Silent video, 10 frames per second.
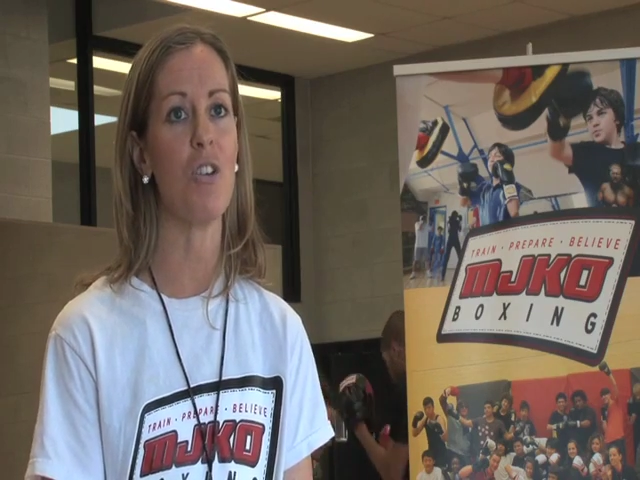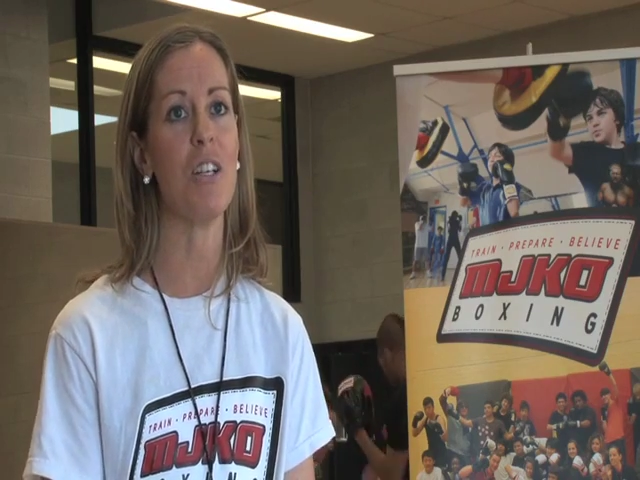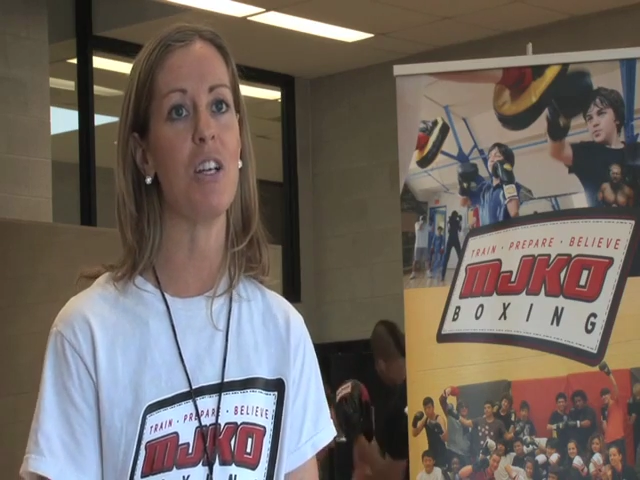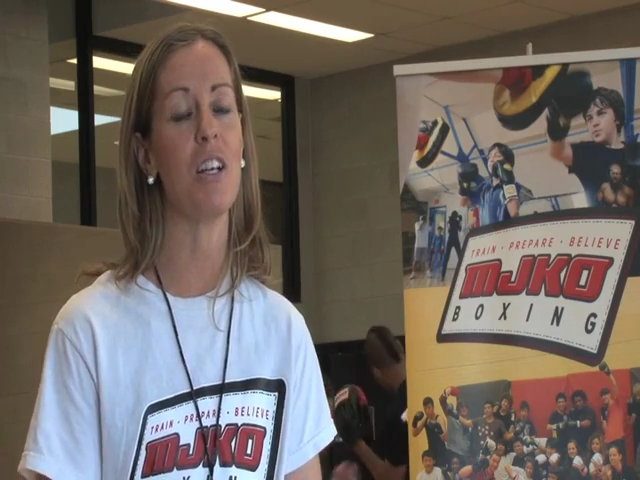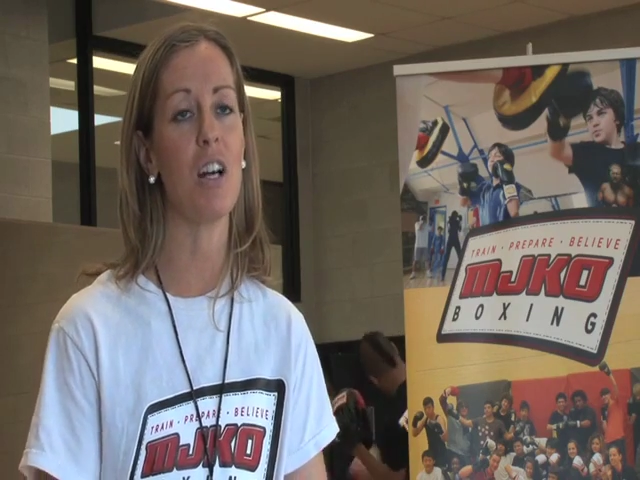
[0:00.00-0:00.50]

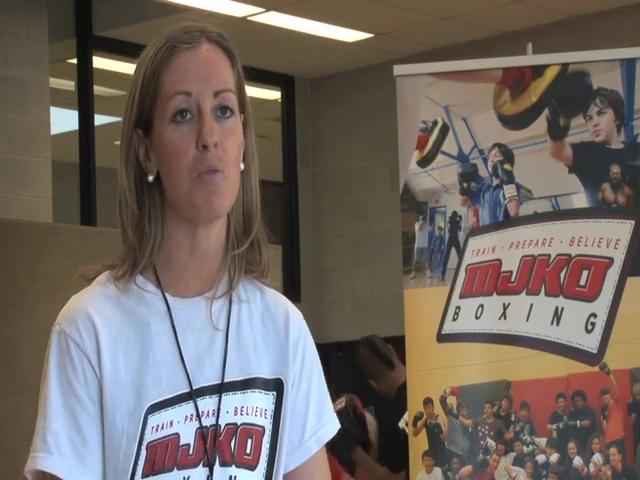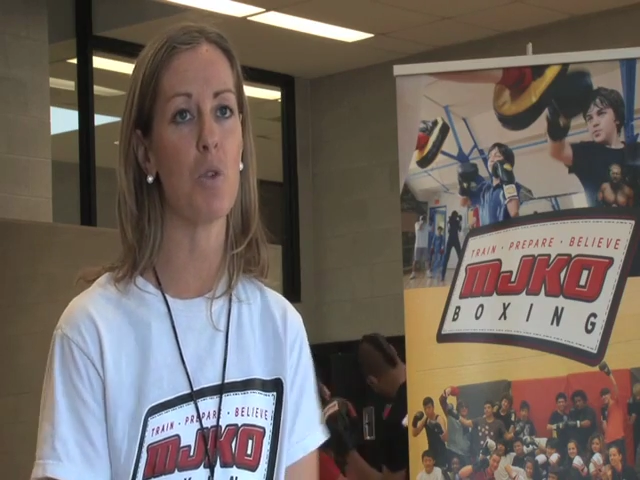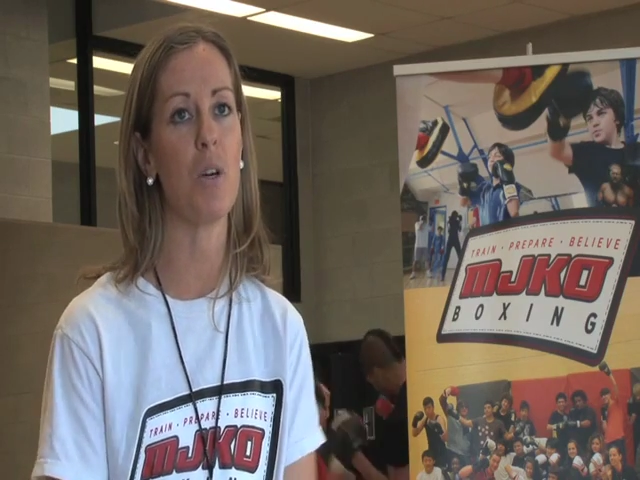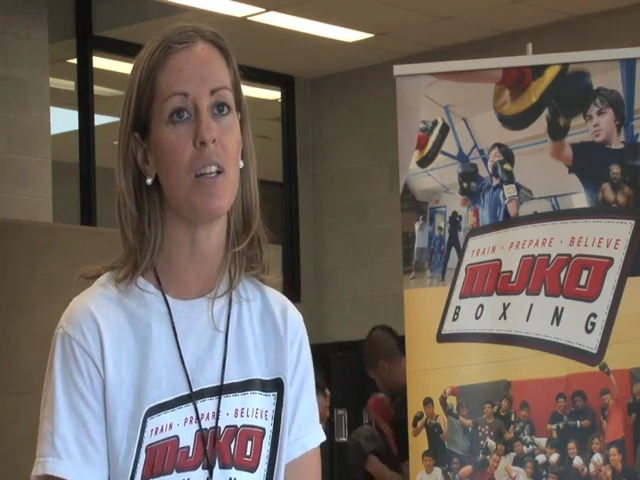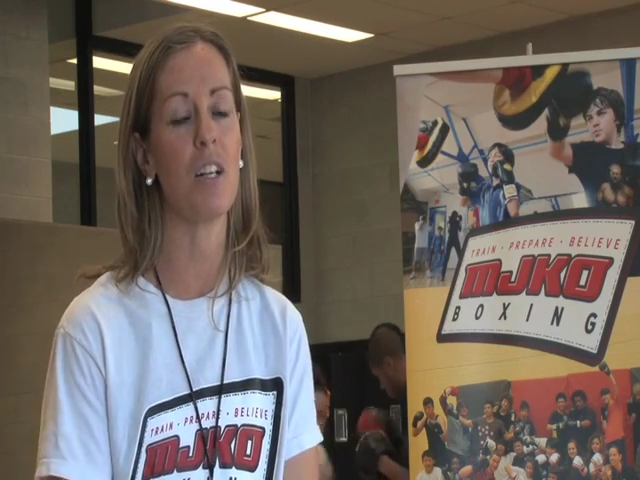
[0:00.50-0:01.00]
It comes
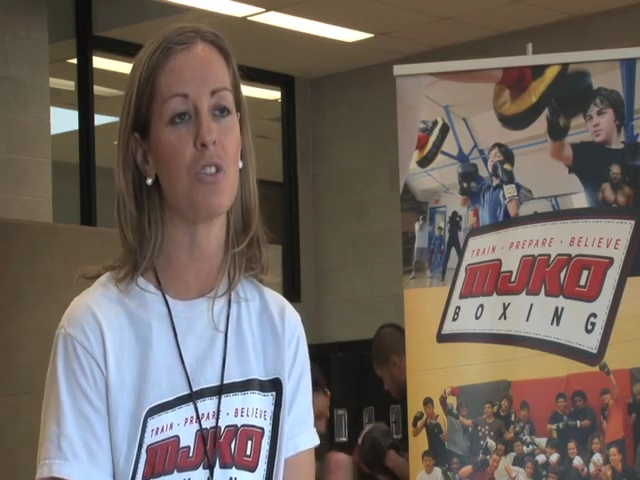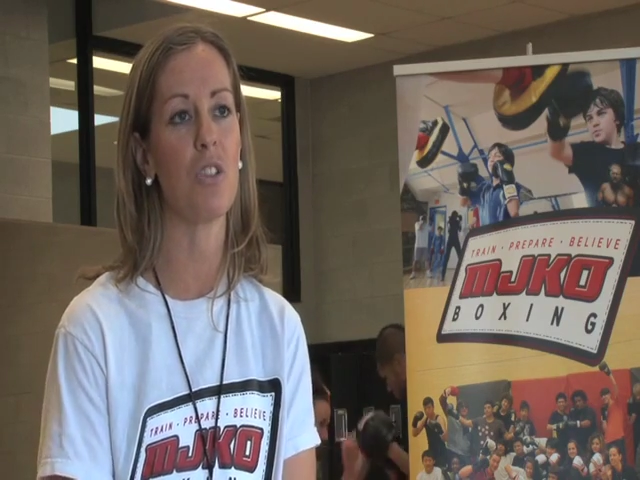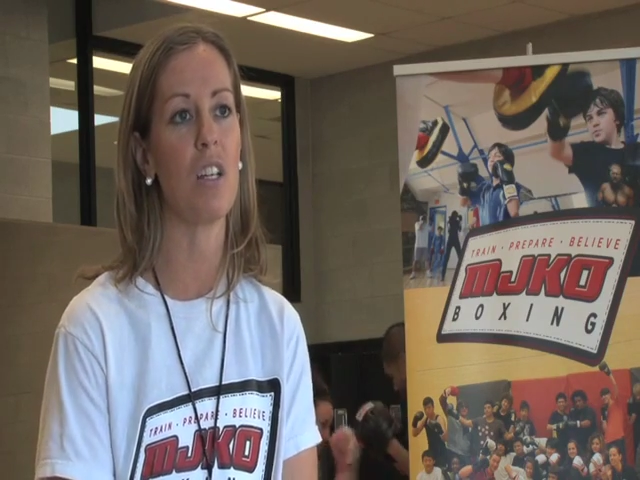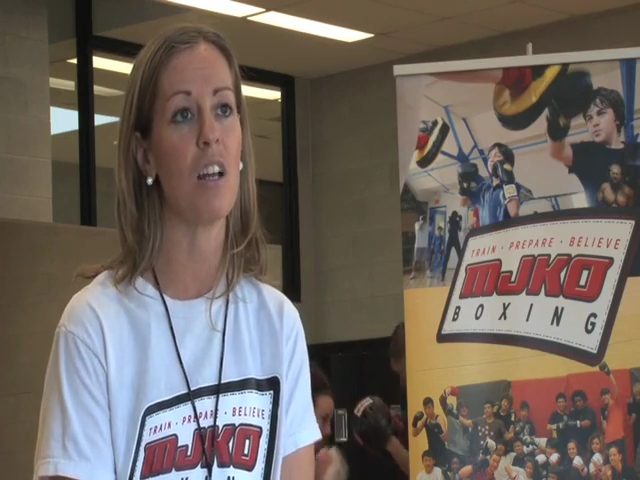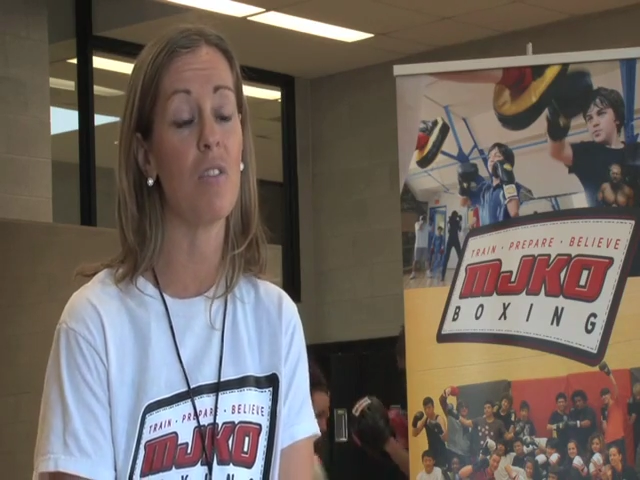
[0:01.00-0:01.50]
quite
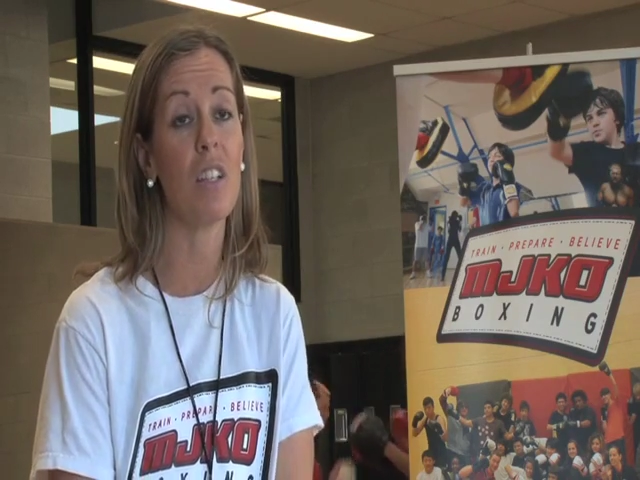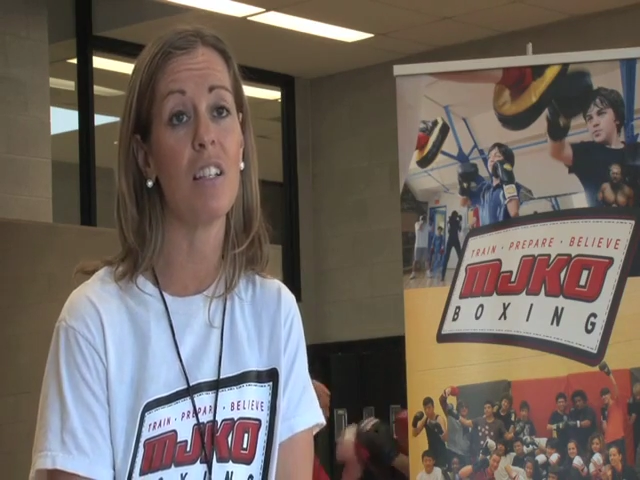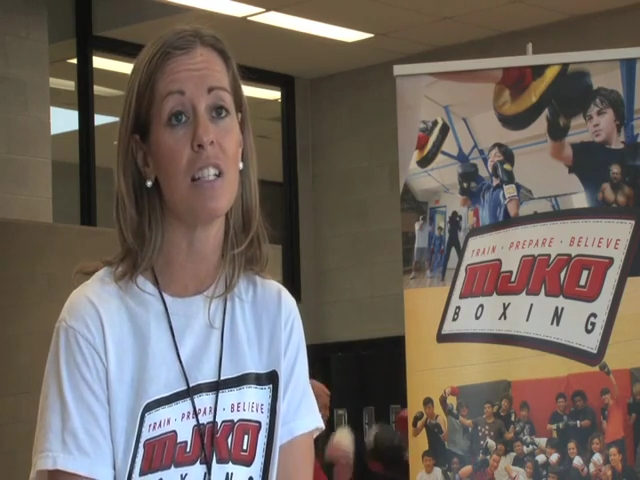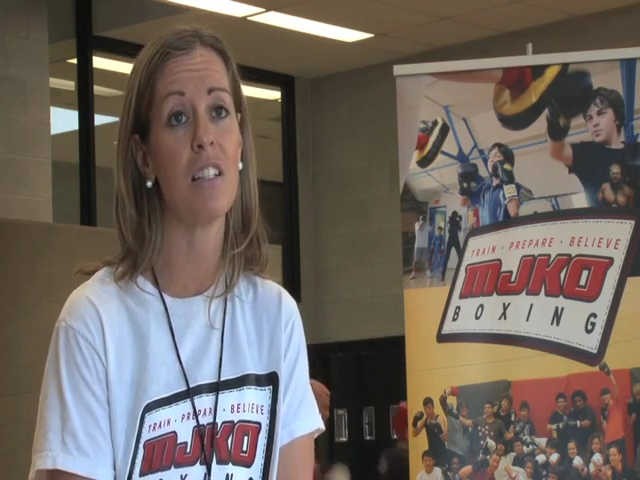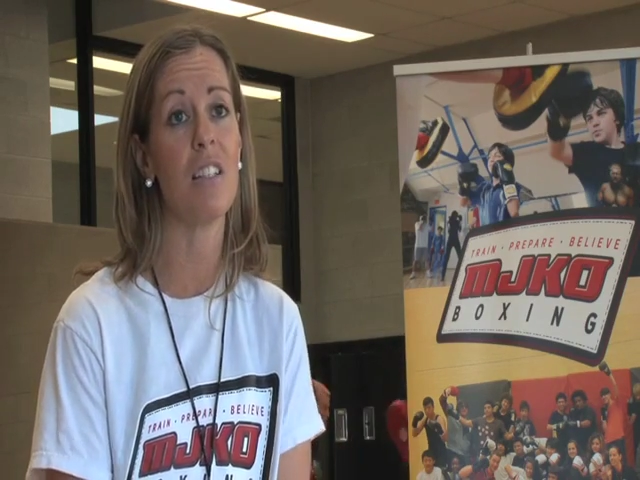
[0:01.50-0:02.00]
naturally, and I really
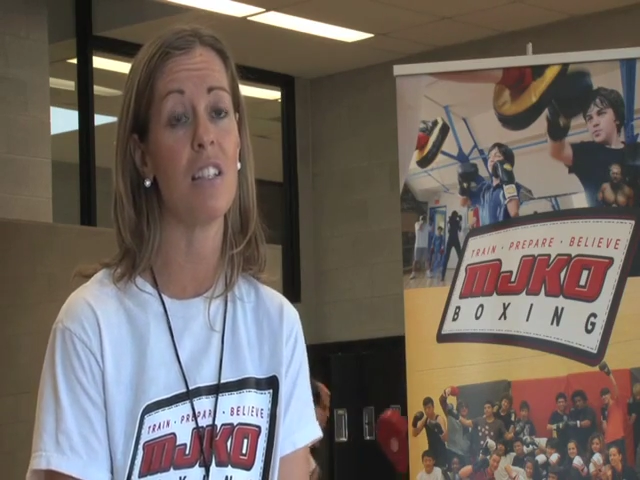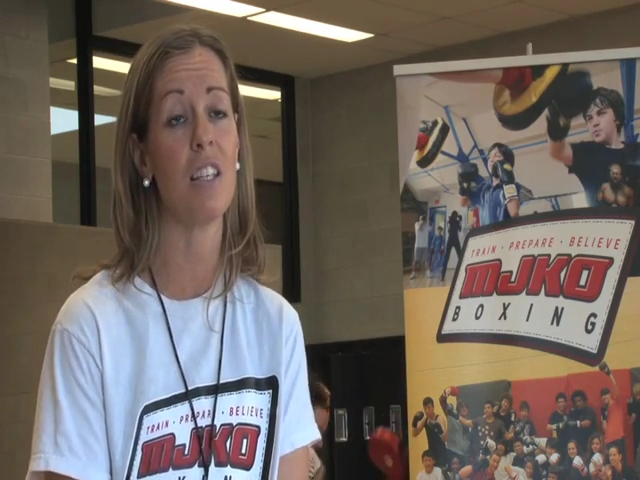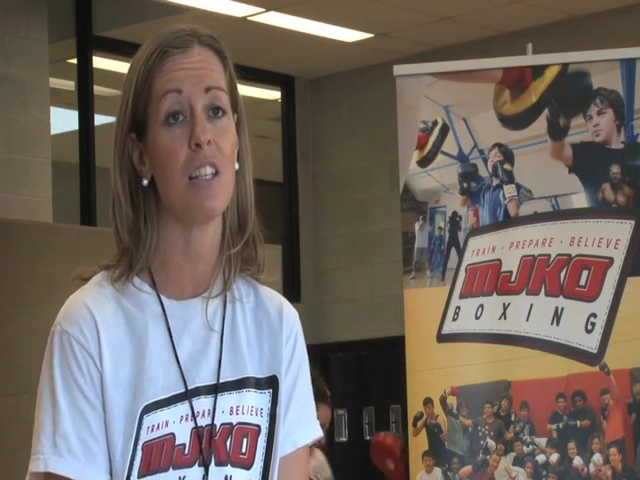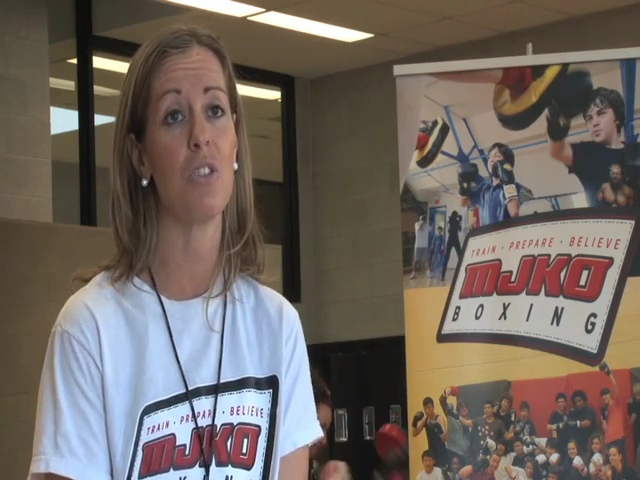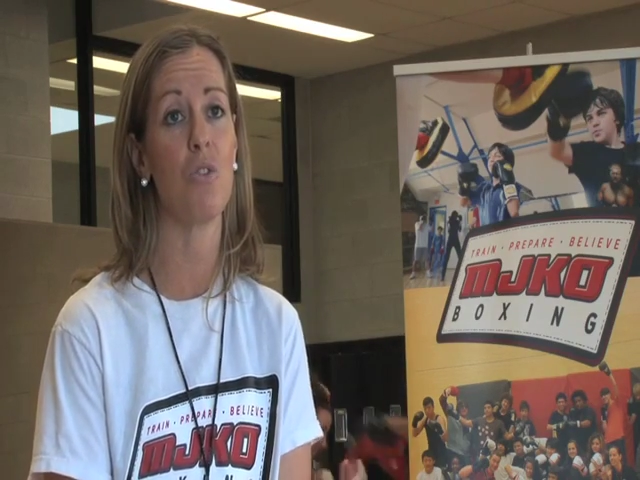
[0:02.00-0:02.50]
like to see the
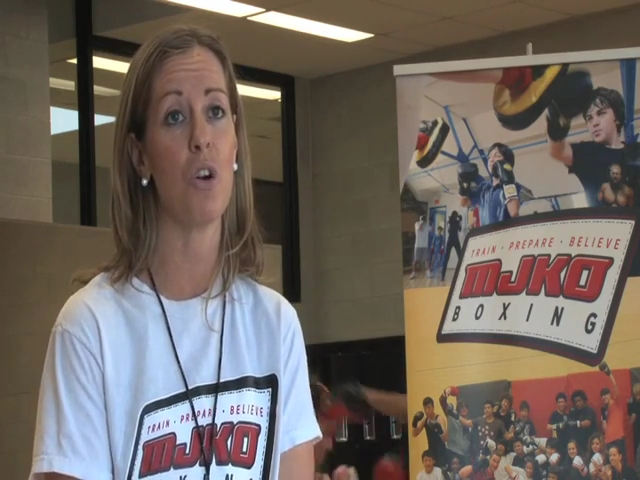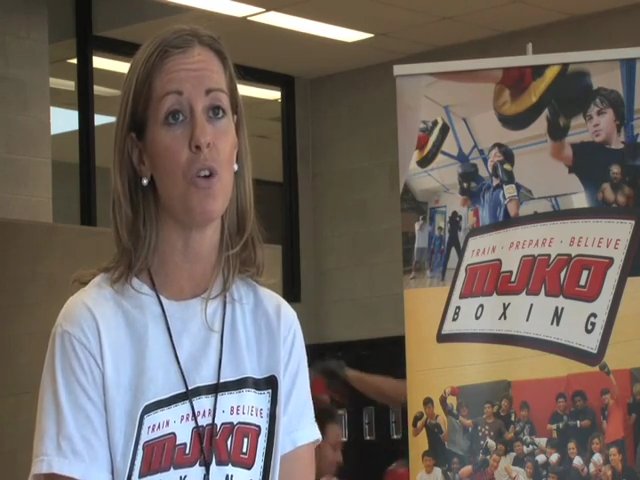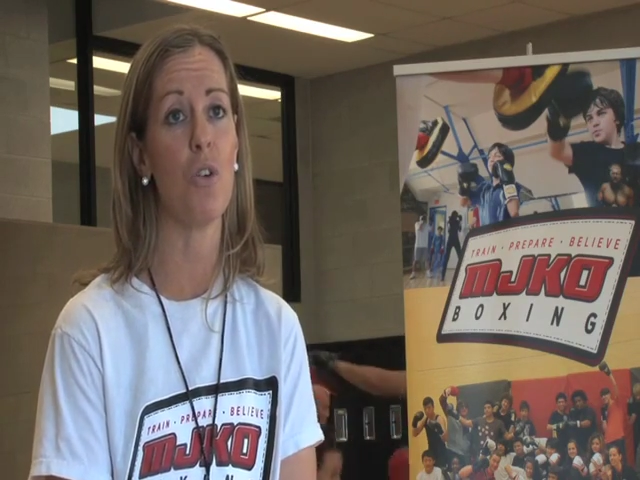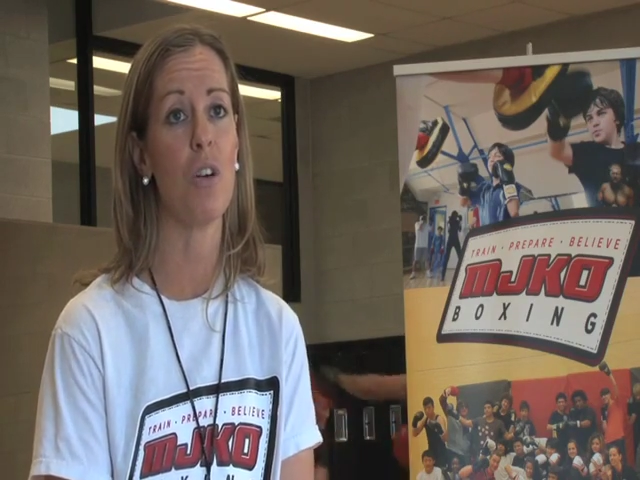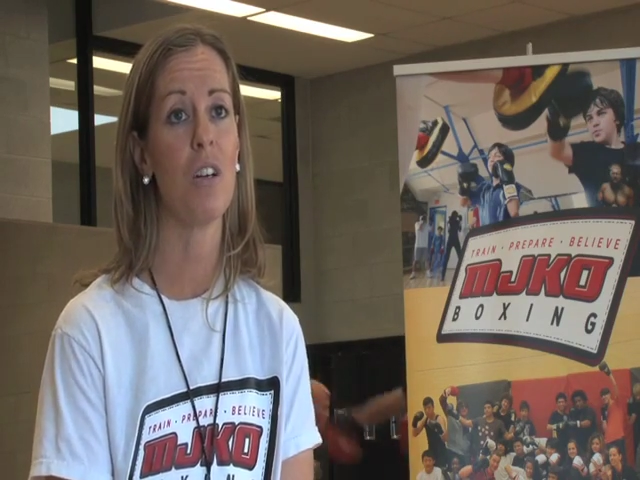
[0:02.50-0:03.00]
kids grow.